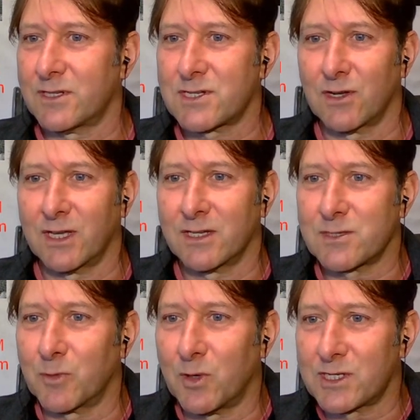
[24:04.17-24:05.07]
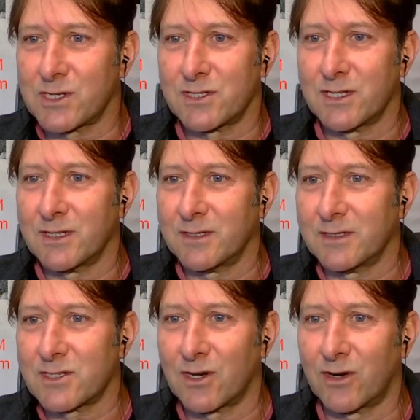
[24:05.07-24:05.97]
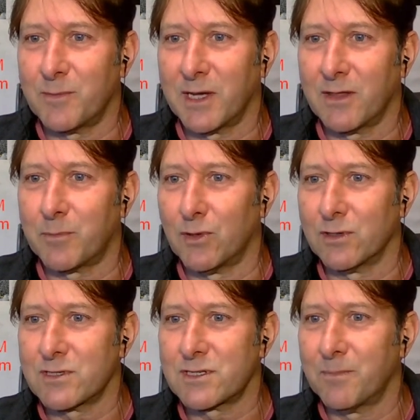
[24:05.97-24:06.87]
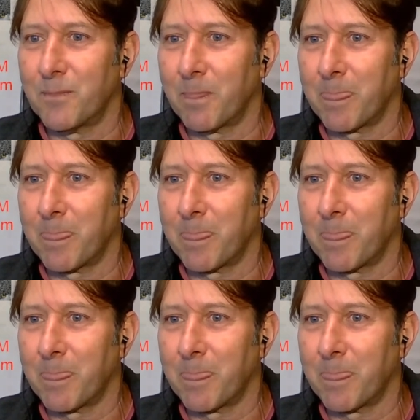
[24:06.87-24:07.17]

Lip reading: Just looking at some questions here. Sorry about the pause.